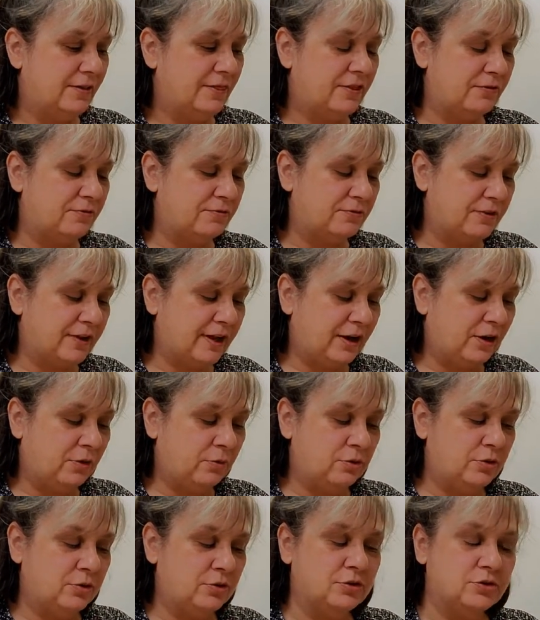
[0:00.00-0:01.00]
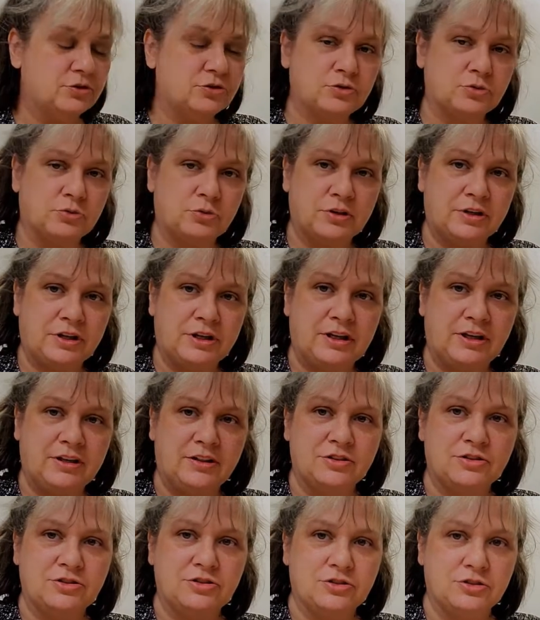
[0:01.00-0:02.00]
the flour, the
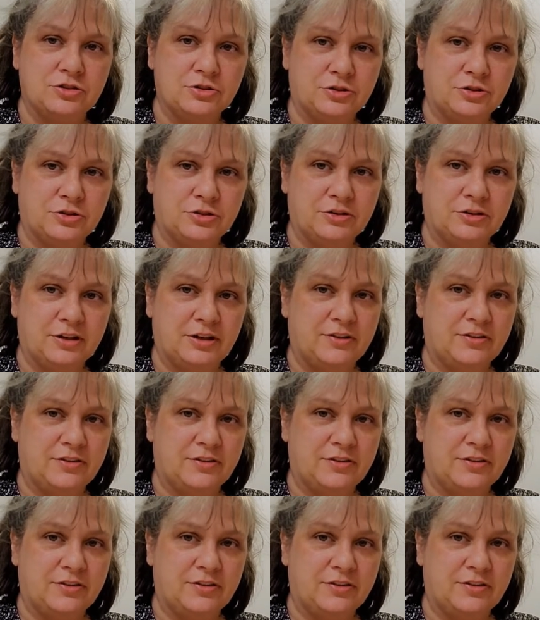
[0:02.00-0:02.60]
shortening, the sugar,